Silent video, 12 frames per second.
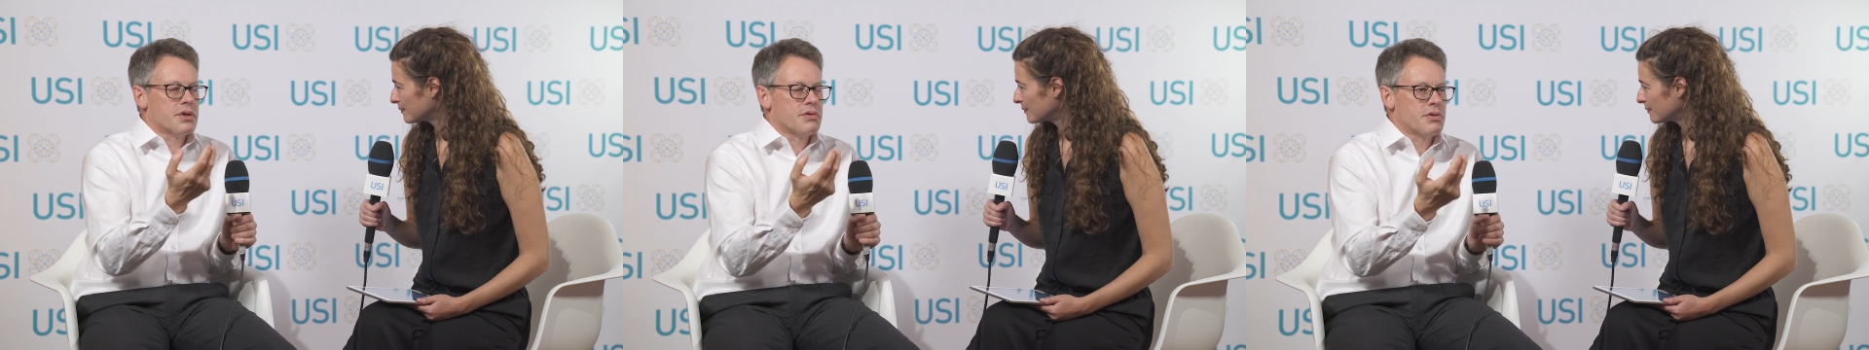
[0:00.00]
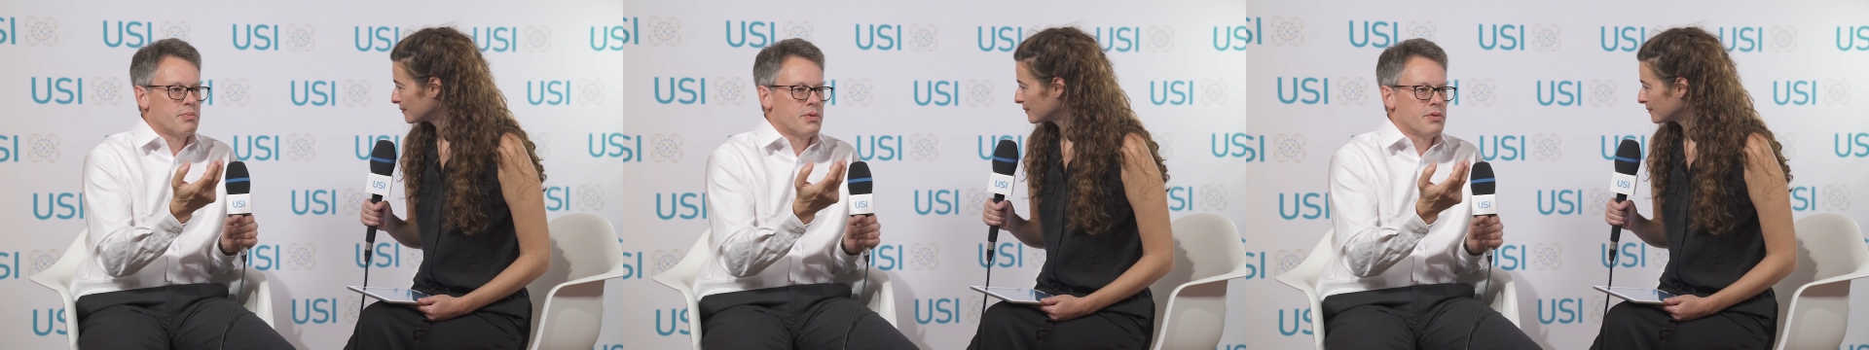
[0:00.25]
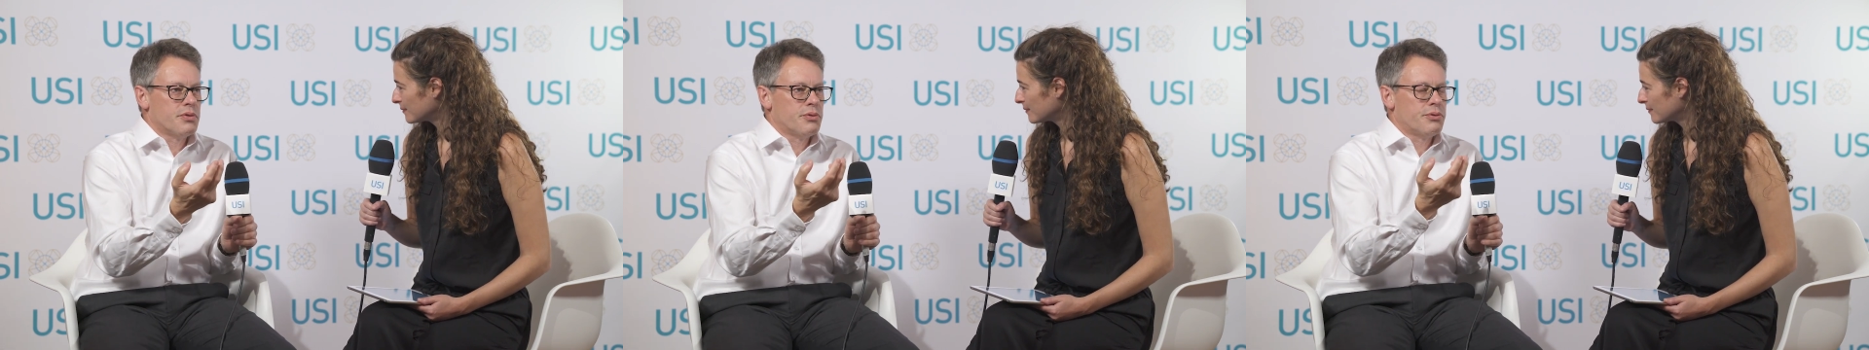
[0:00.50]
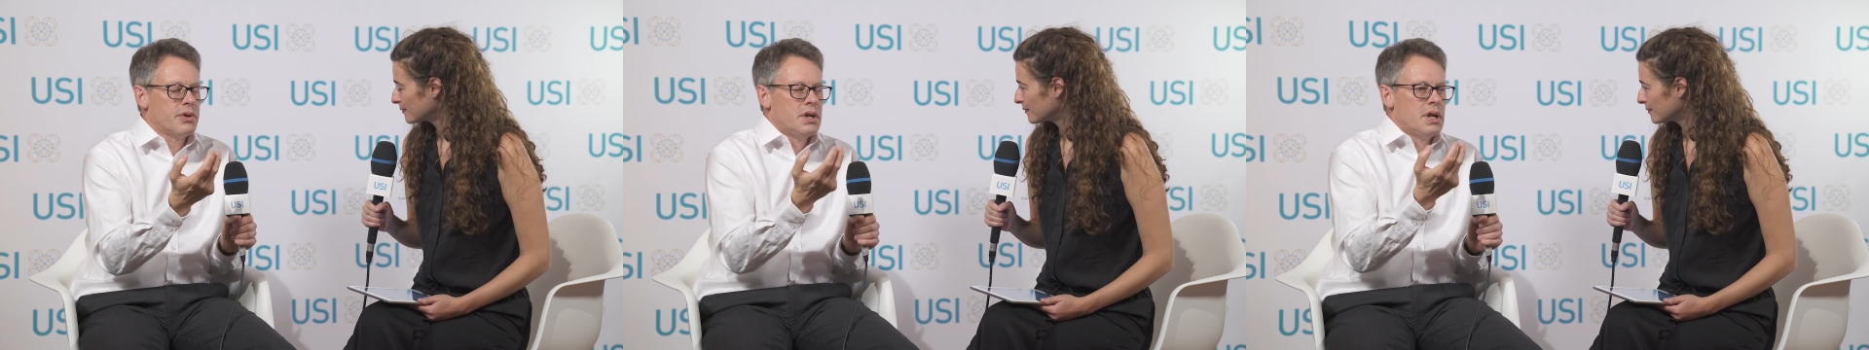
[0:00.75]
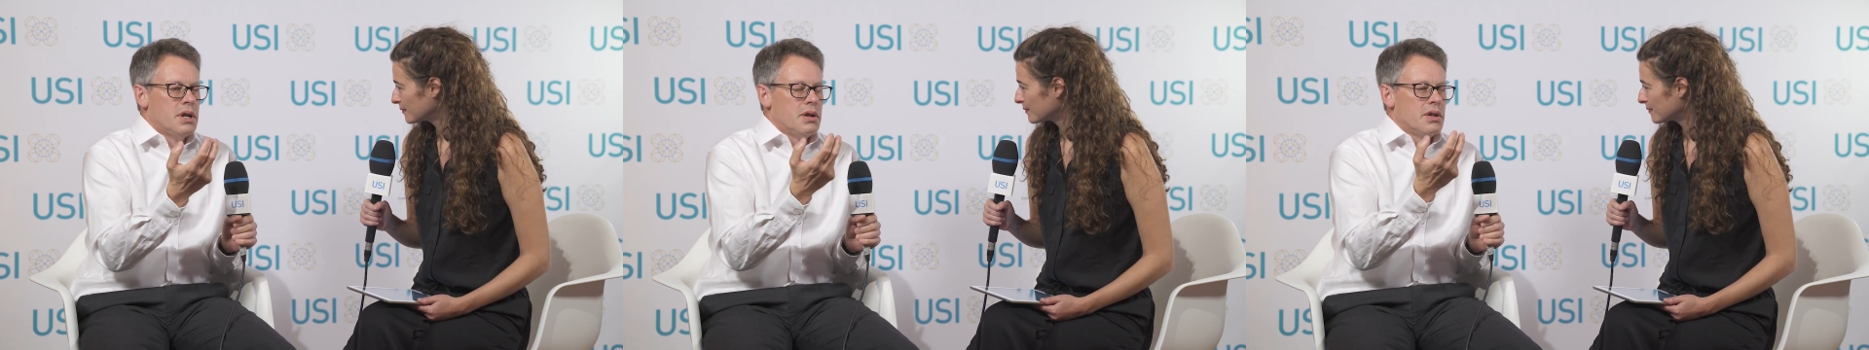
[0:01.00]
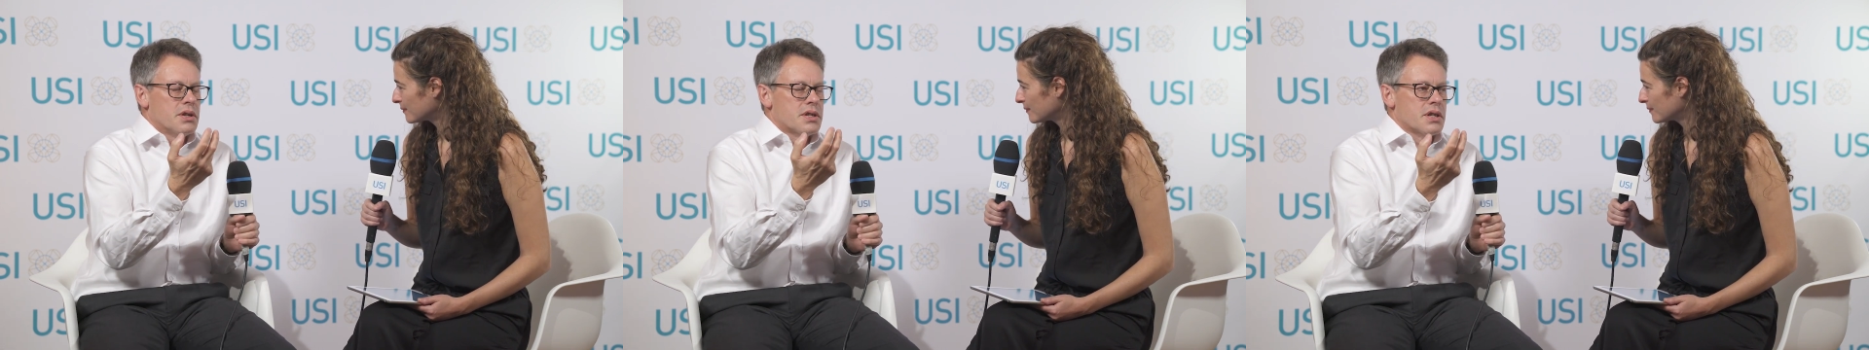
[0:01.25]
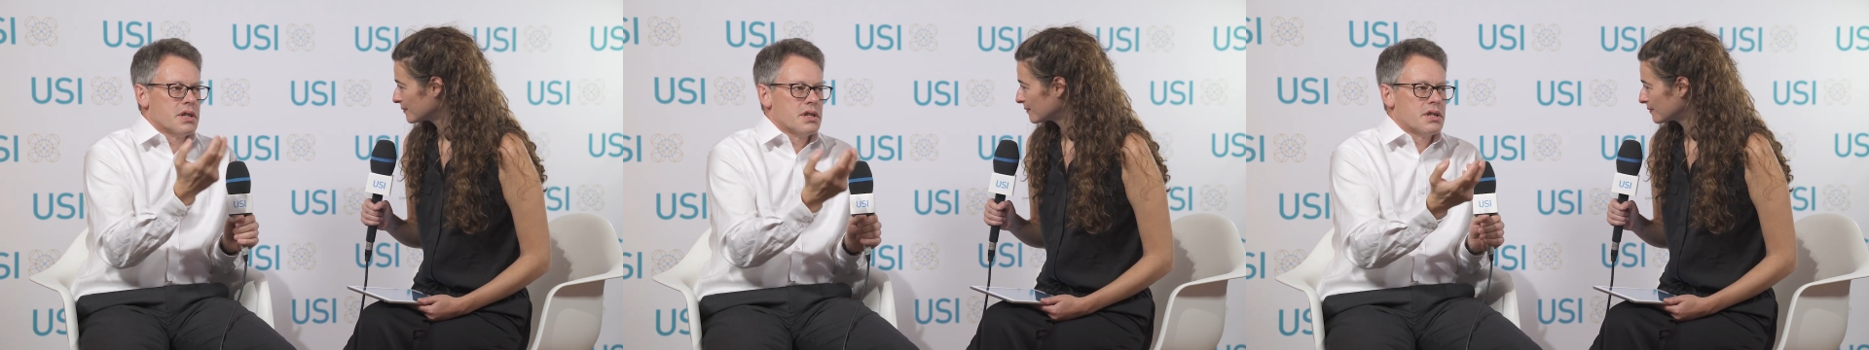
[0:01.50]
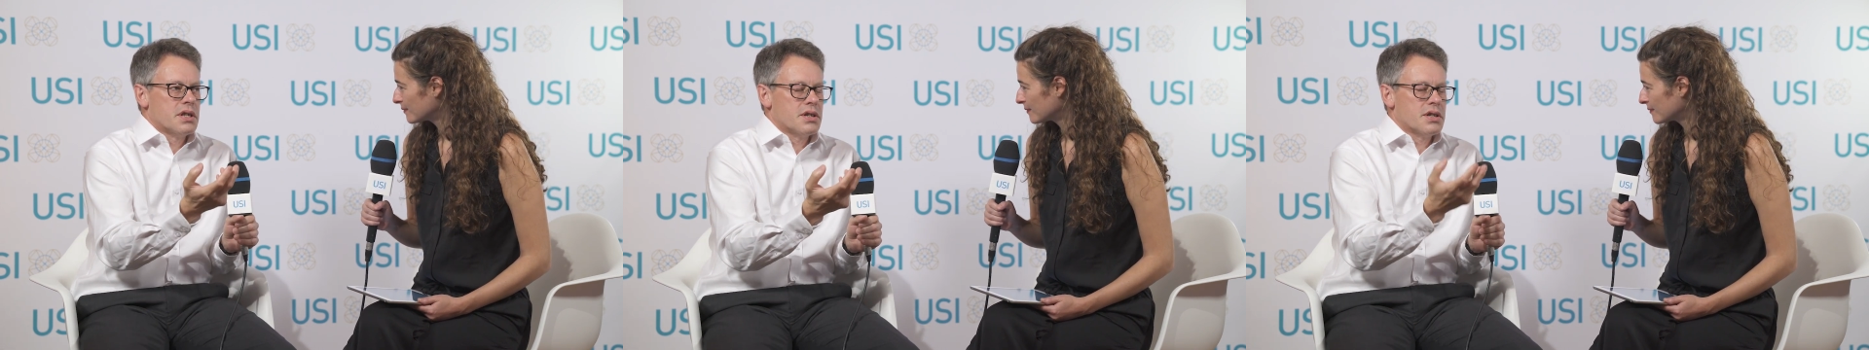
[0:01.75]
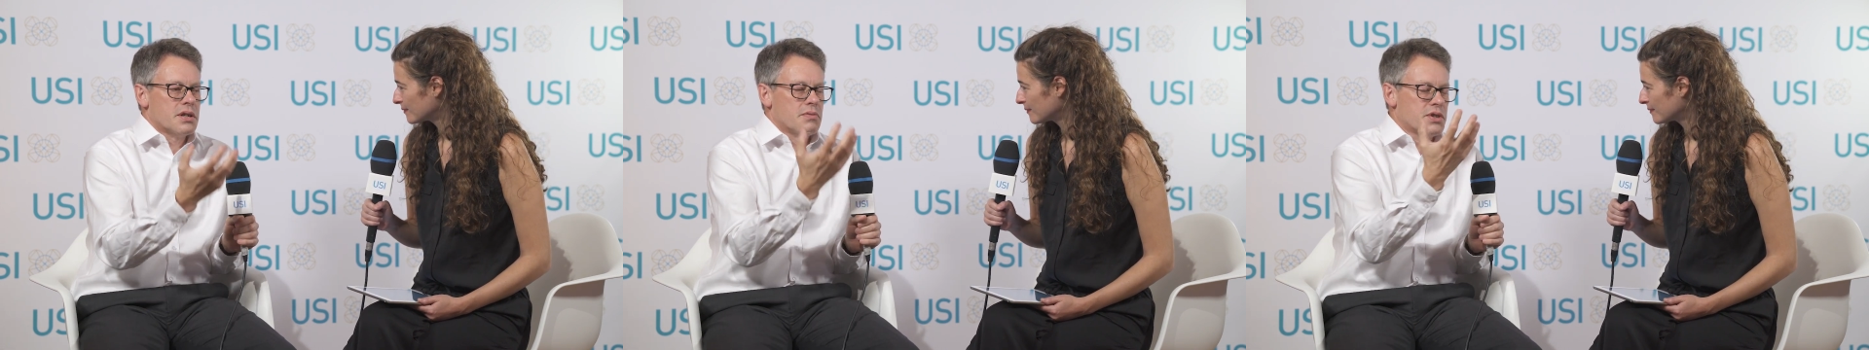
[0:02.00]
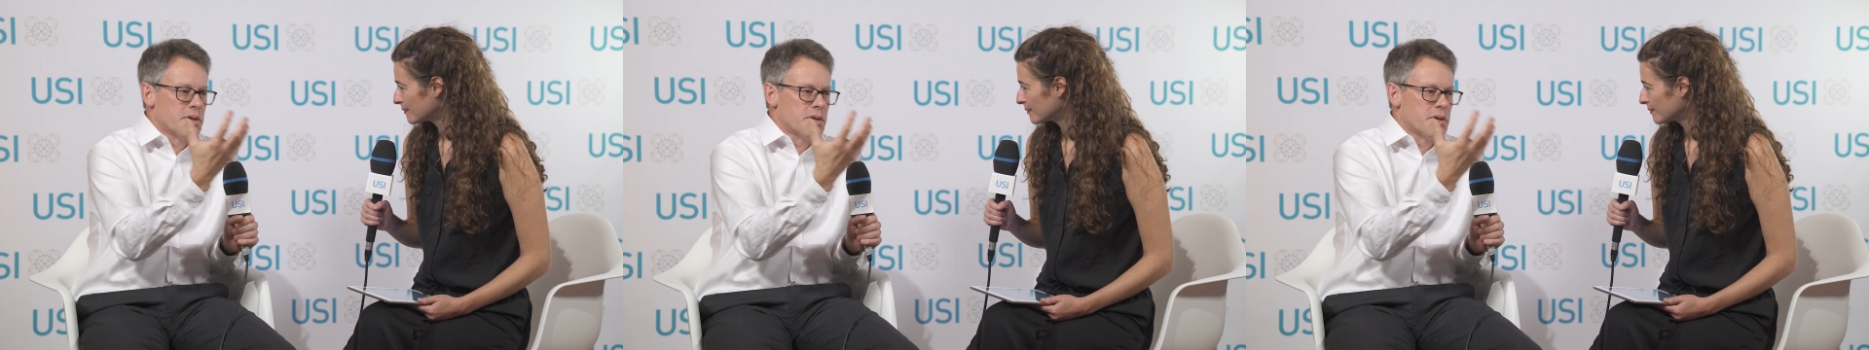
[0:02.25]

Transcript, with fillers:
Speaker 1: a group of scientists. There were